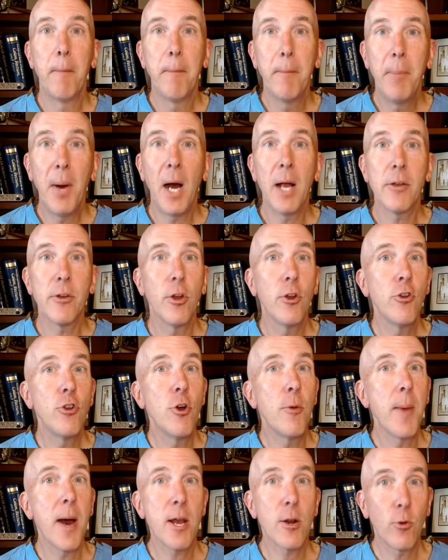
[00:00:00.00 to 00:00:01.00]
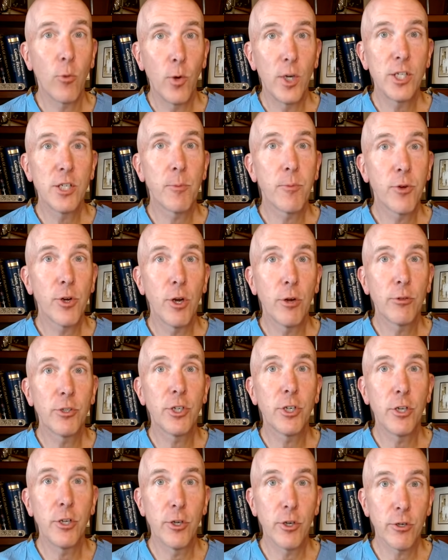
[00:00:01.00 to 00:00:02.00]
but no matter which approach
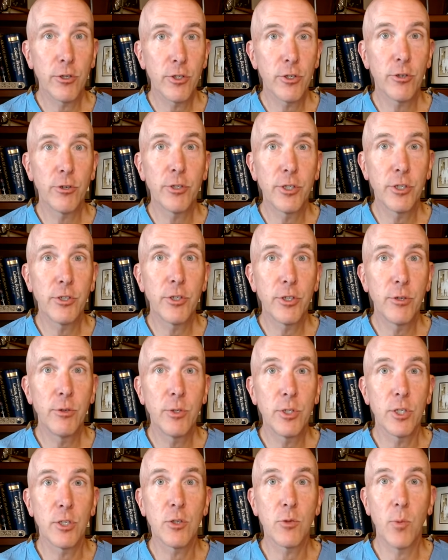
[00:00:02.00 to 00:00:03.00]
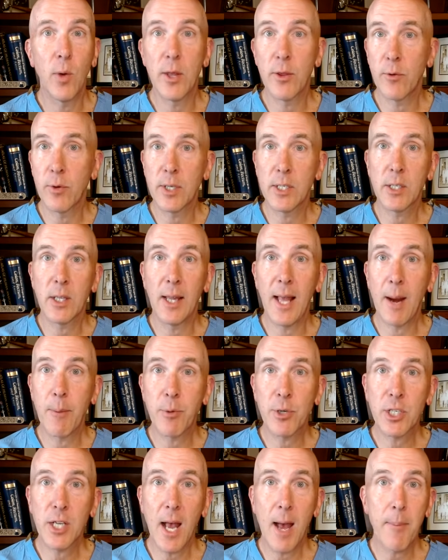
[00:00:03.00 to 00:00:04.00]
your surgeon chooses, whether it's
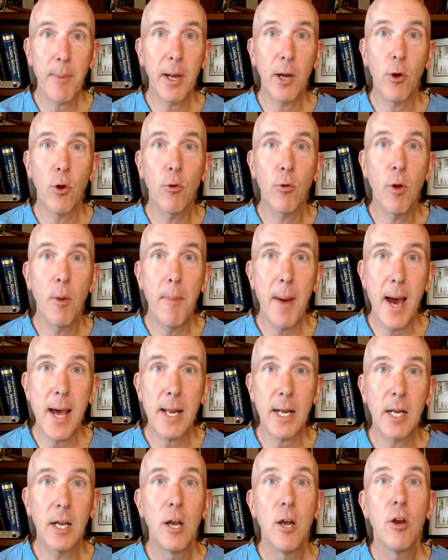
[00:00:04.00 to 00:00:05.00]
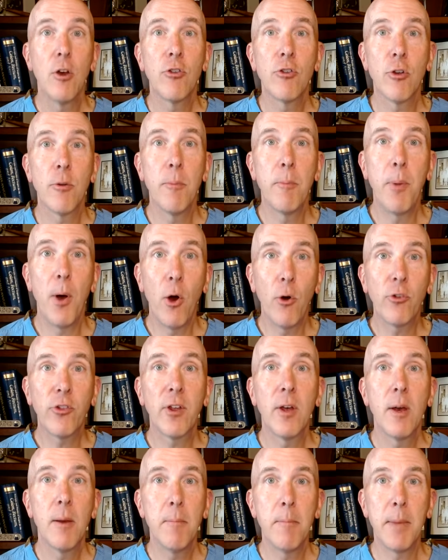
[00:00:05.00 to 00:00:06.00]
laparoscopic or robotic, they're both
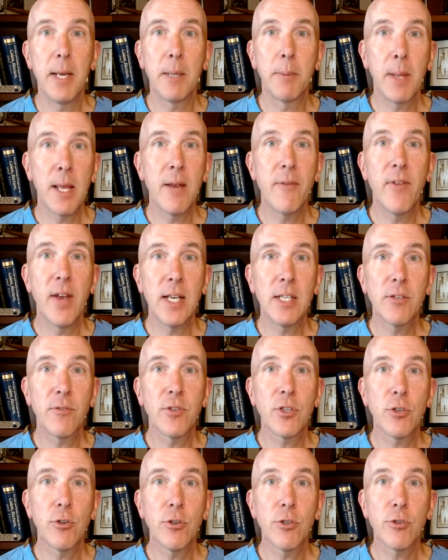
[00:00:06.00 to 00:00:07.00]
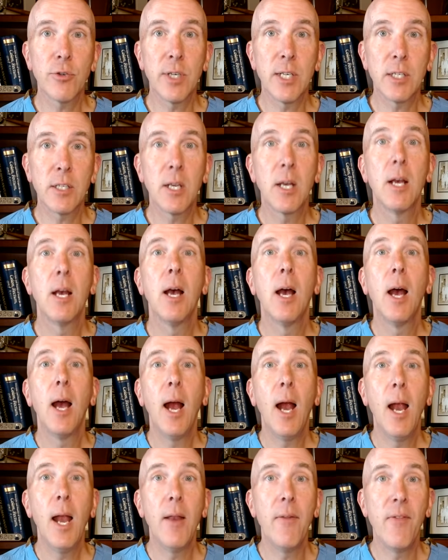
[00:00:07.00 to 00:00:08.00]
minimally invasive surgeries,
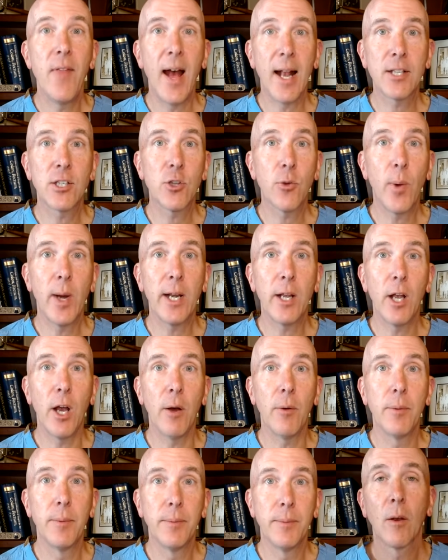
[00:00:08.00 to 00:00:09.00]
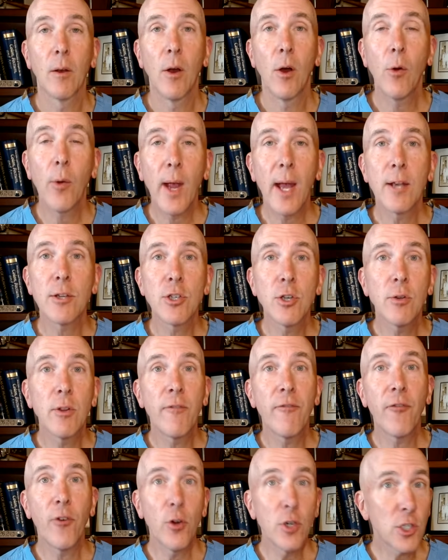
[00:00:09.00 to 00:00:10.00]
and that's the way to go. Okay, so the
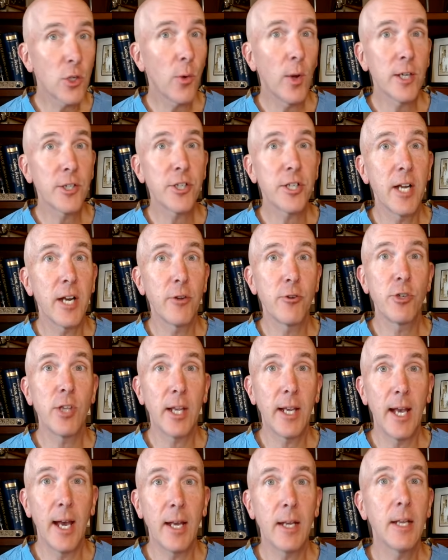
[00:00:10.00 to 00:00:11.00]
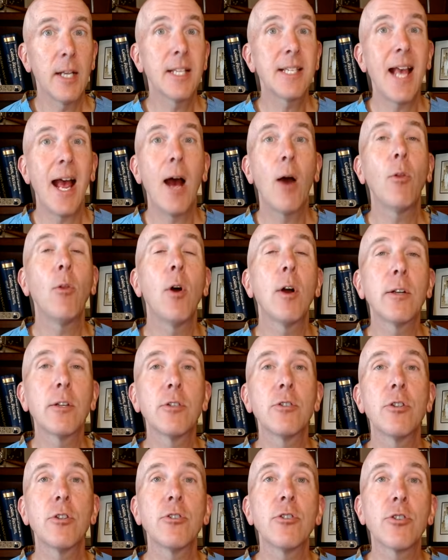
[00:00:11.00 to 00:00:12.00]
first question I usually get is how long
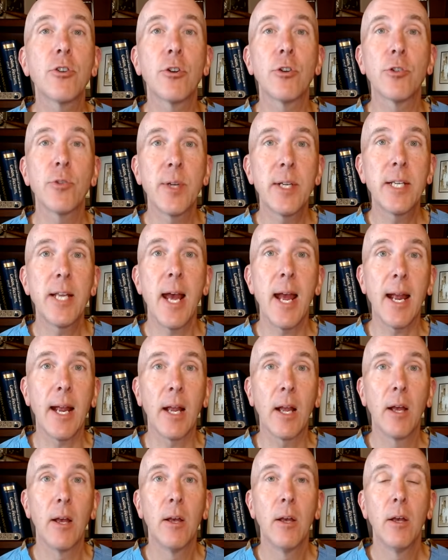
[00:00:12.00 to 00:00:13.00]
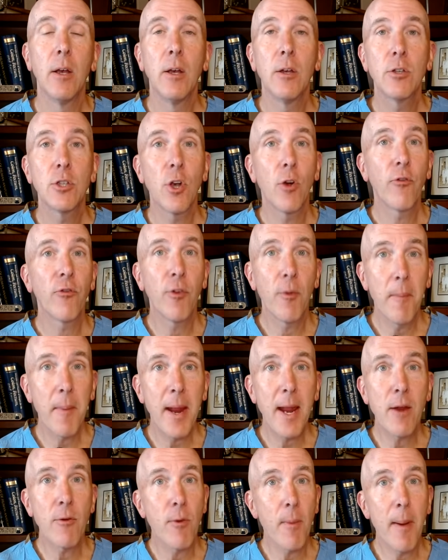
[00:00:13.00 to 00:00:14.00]
does the surgery take? So for
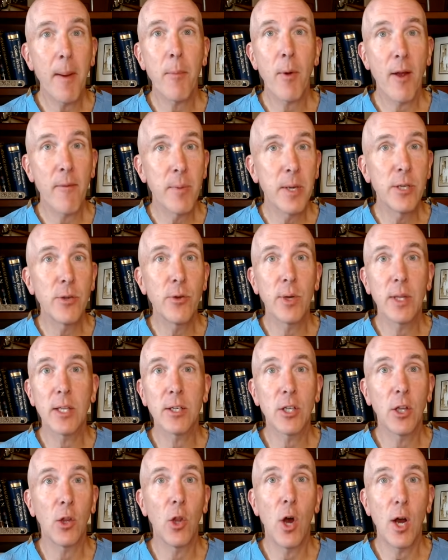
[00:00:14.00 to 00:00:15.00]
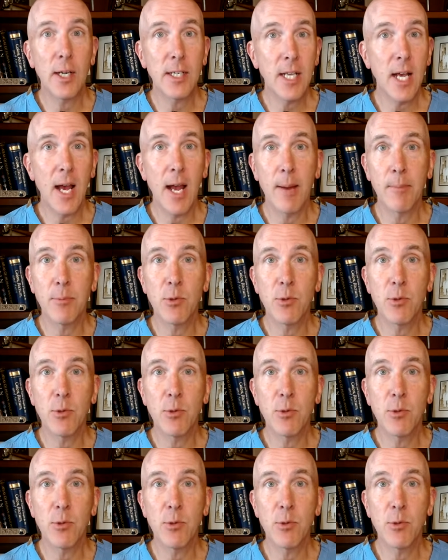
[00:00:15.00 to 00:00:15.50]
me, remember, I've been doing this a long time,